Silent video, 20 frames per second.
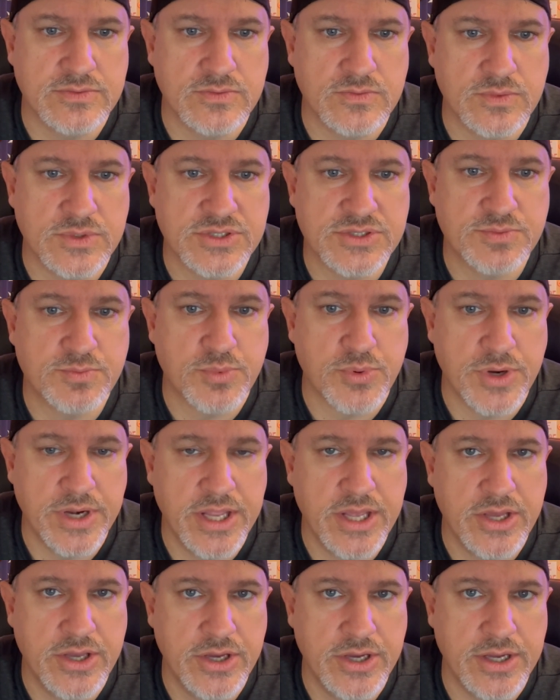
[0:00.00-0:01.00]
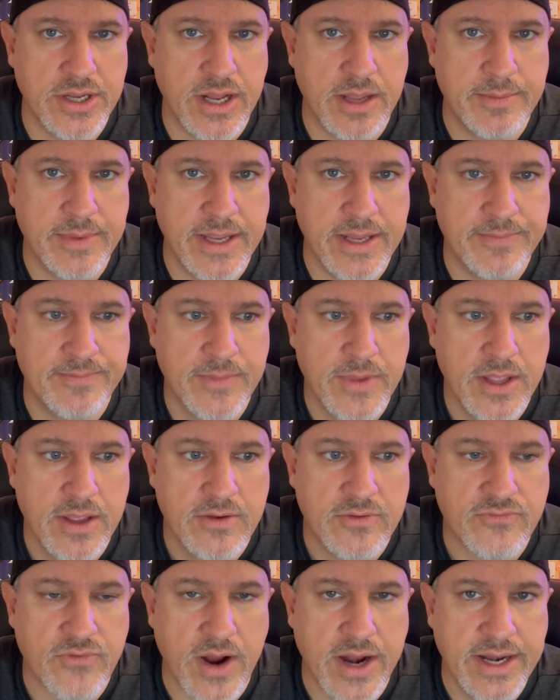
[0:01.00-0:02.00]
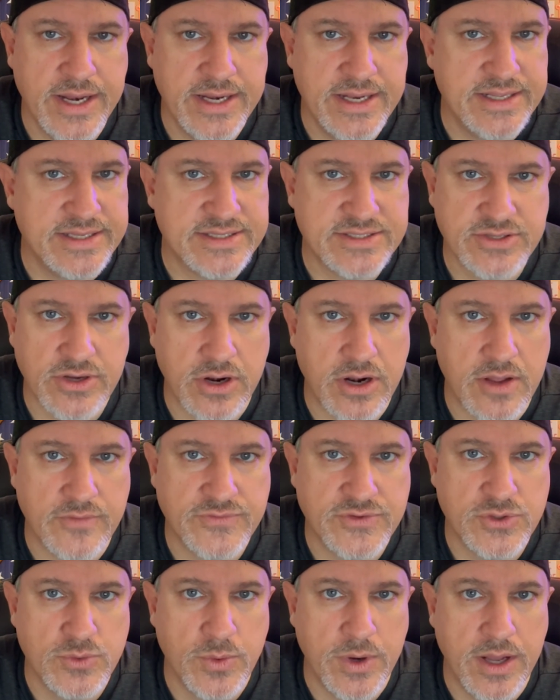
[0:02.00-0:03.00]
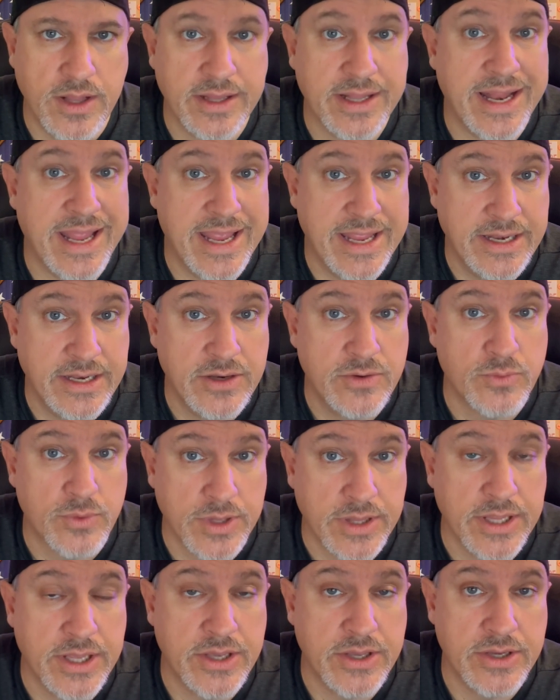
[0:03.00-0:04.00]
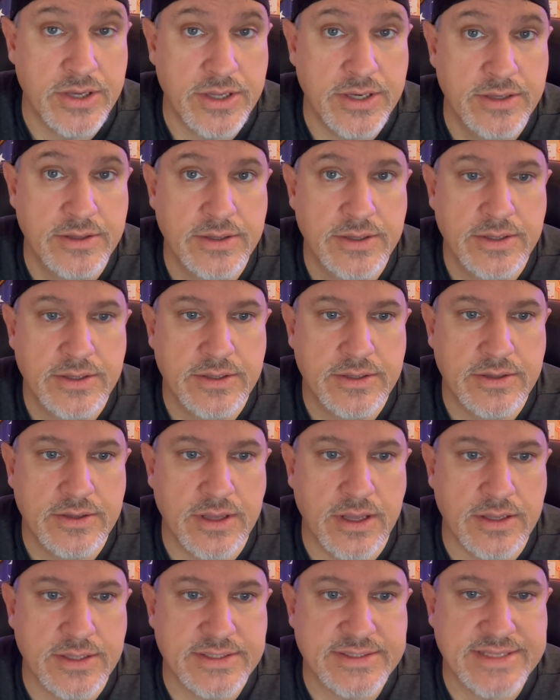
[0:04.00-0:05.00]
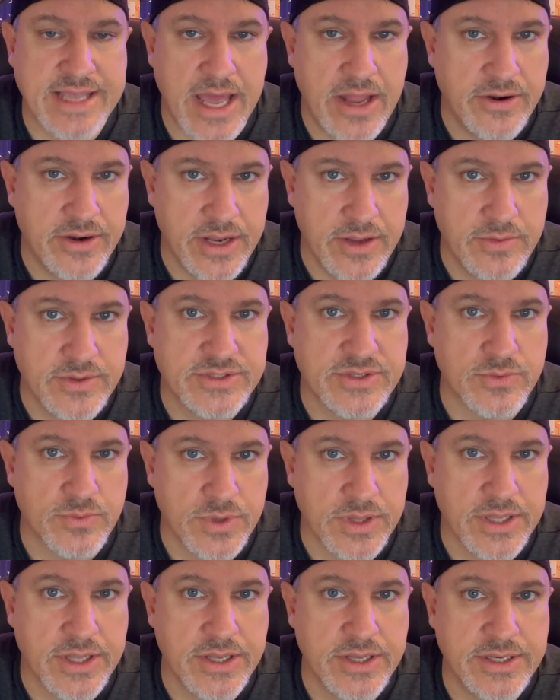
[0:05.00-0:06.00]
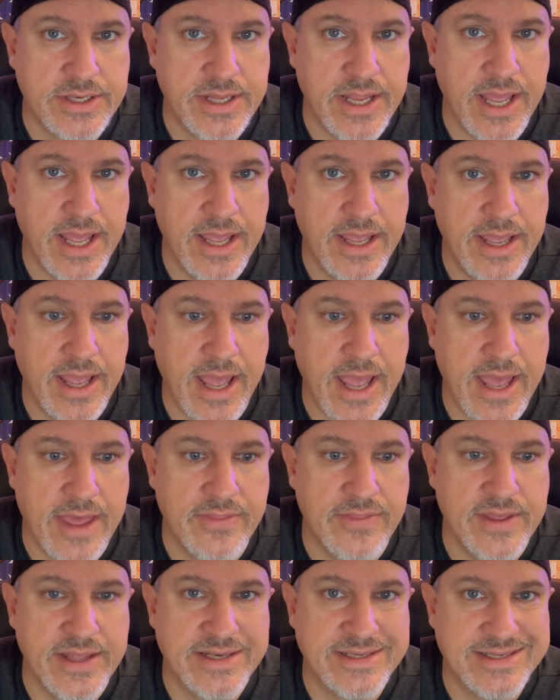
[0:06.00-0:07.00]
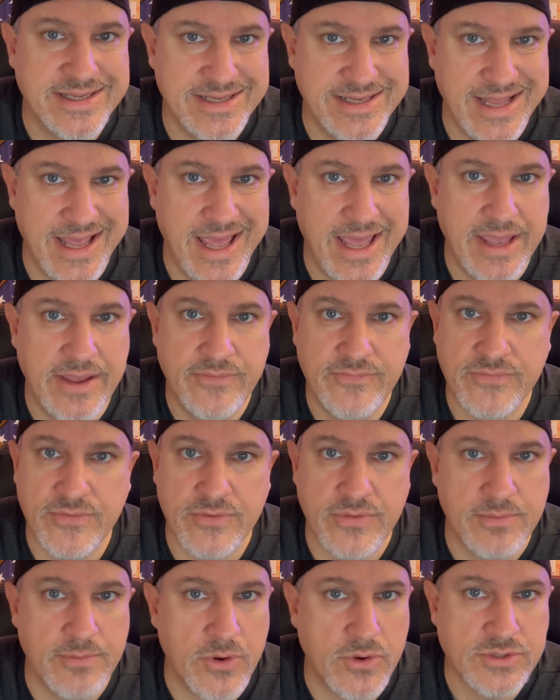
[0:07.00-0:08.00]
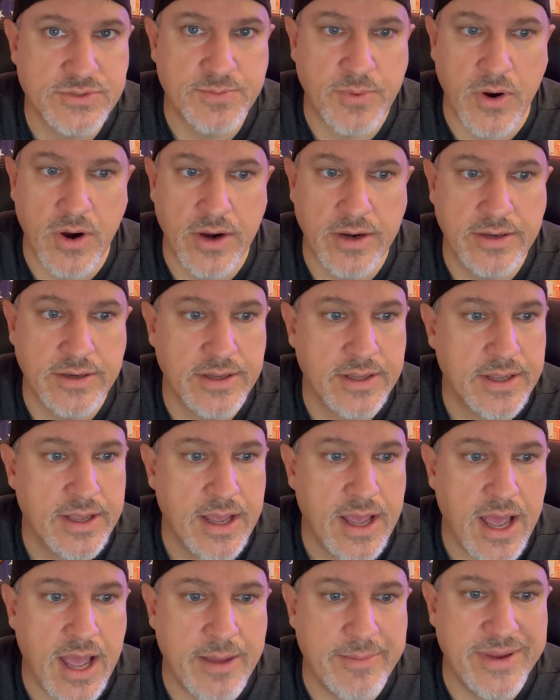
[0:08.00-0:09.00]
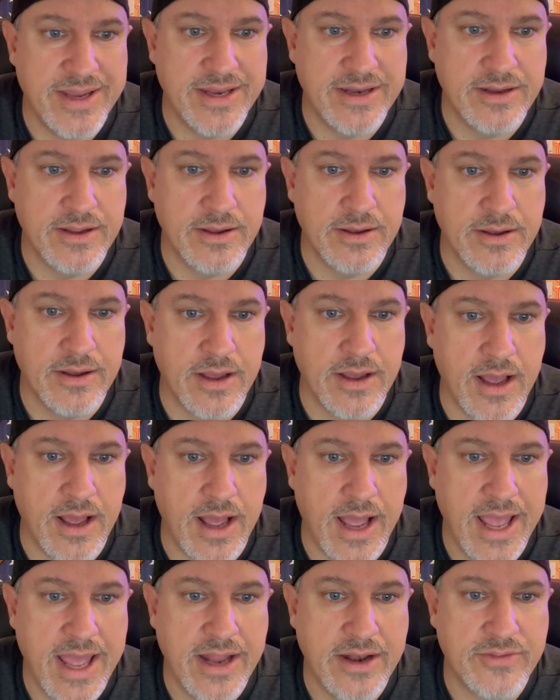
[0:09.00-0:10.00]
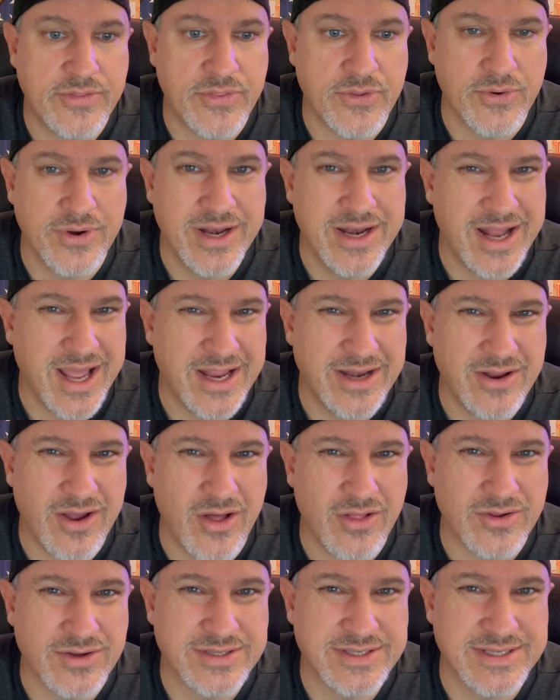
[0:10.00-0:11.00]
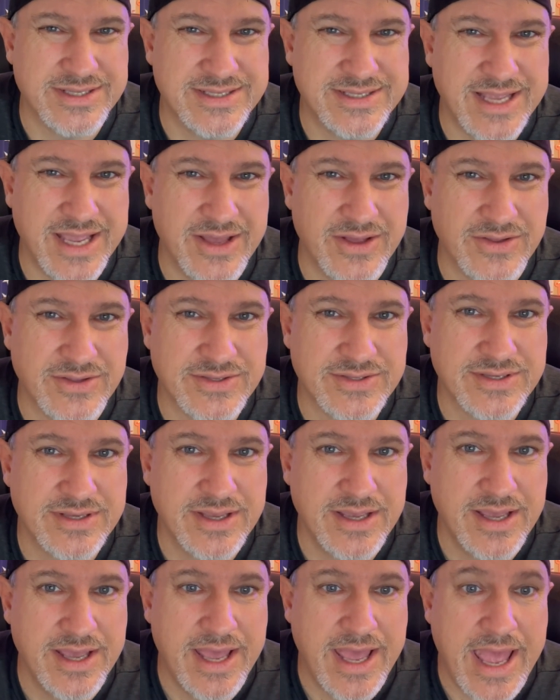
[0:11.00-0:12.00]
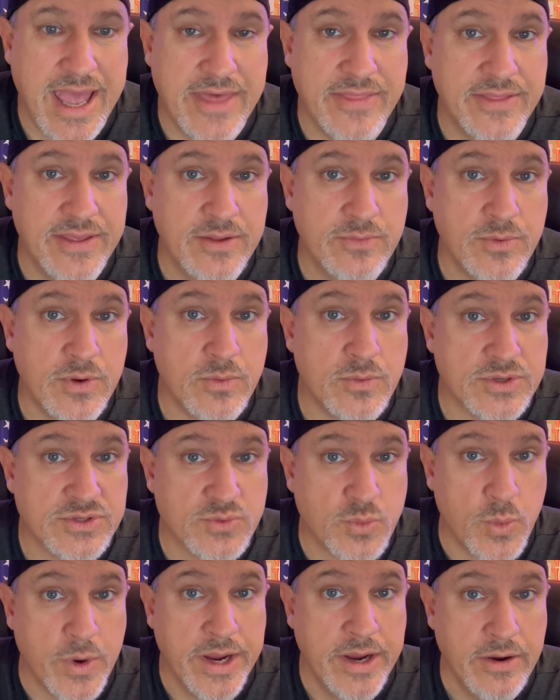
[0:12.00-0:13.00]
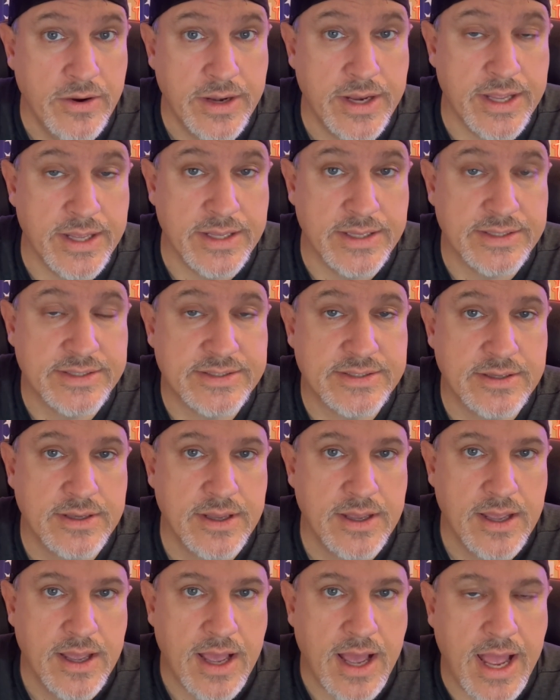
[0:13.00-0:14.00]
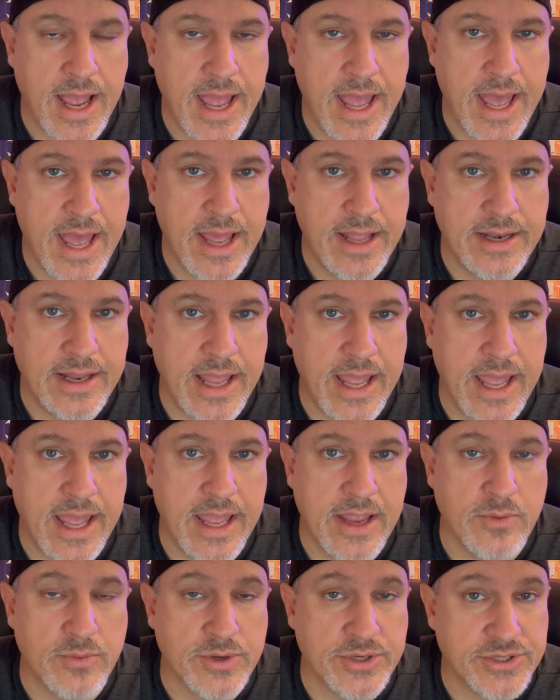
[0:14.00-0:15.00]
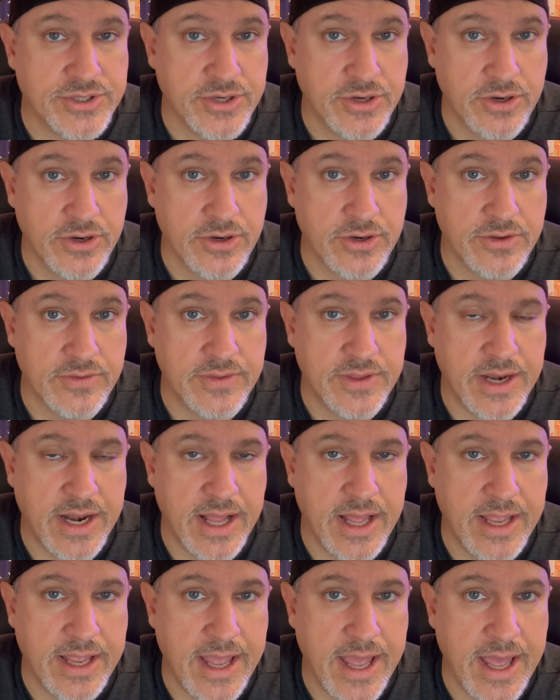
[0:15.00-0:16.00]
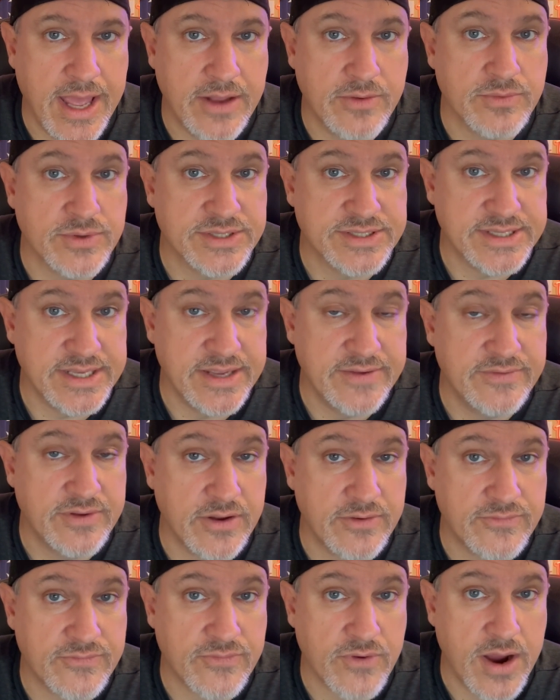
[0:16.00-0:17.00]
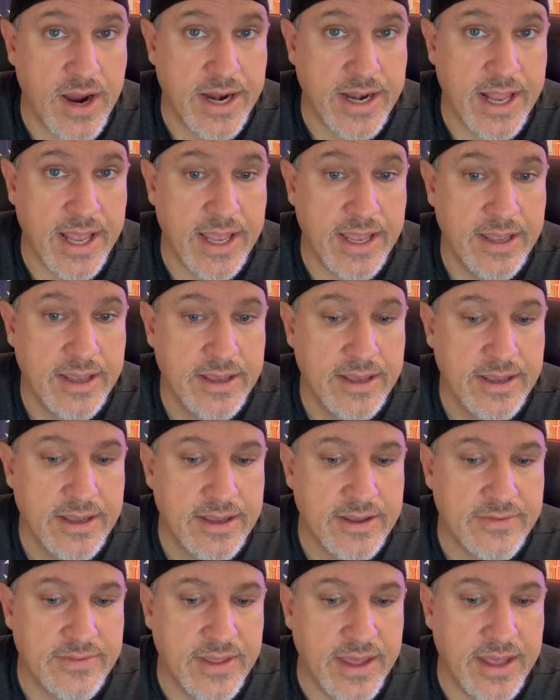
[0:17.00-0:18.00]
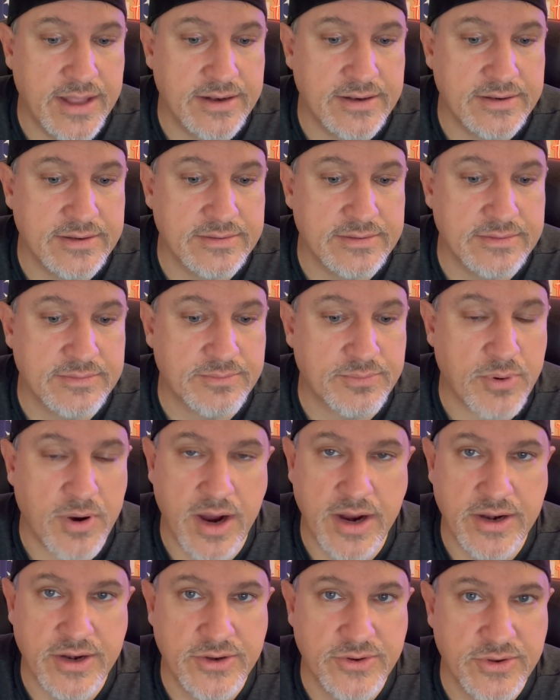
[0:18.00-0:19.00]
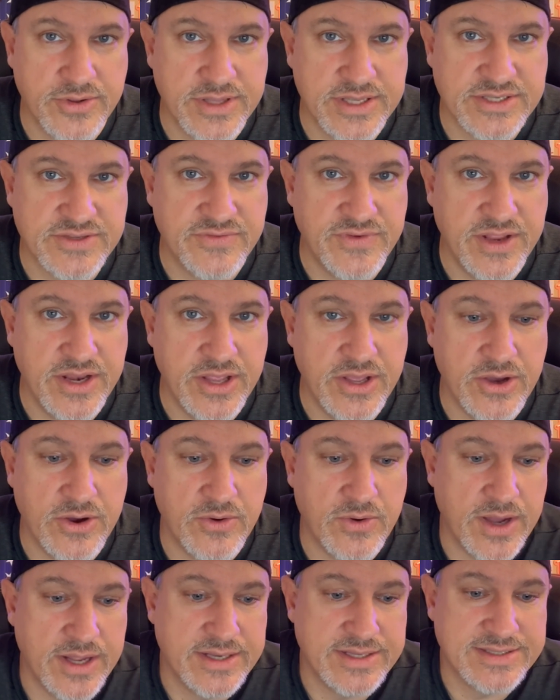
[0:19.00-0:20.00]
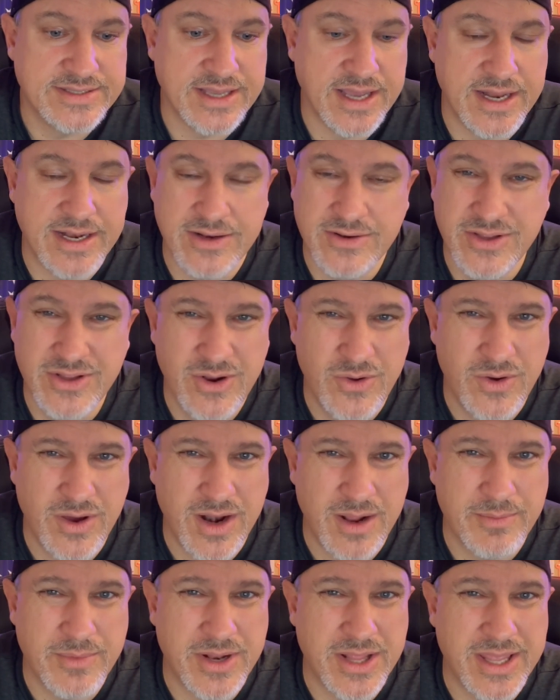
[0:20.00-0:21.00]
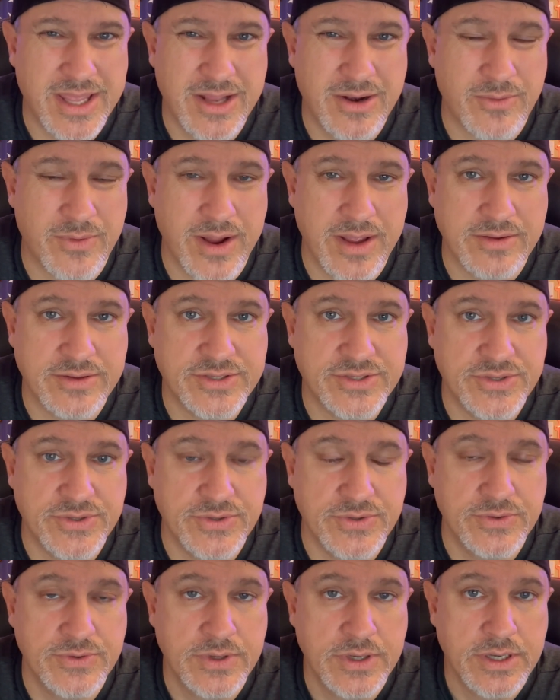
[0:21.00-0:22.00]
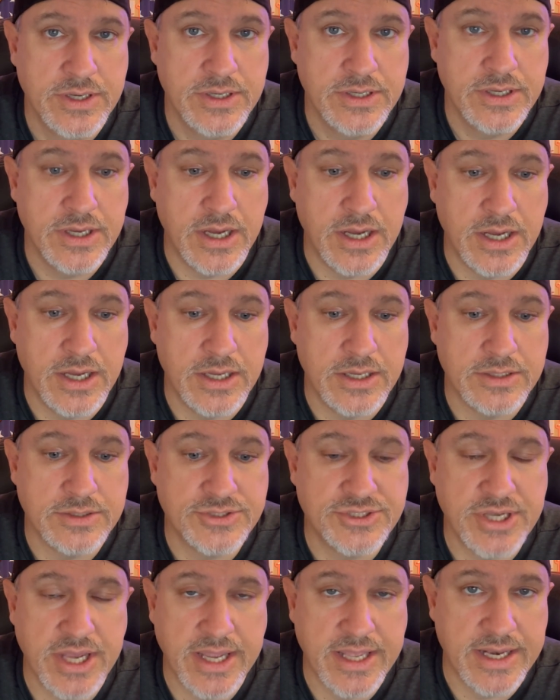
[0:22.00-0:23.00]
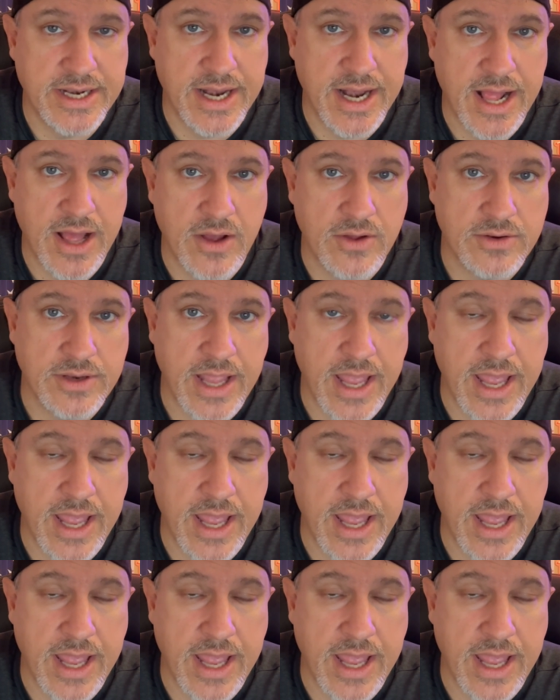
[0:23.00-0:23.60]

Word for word: was pretty good. I mean, Friday didn't start off too well, it ended really good. Saturday was a really good day, and then today, for the most part, I mean, I had $39 in sales. And then what was weird is I had a return that I had received on Friday that prior to doing this video, I decided, you know what, I'm going to get around to uh, checking it out,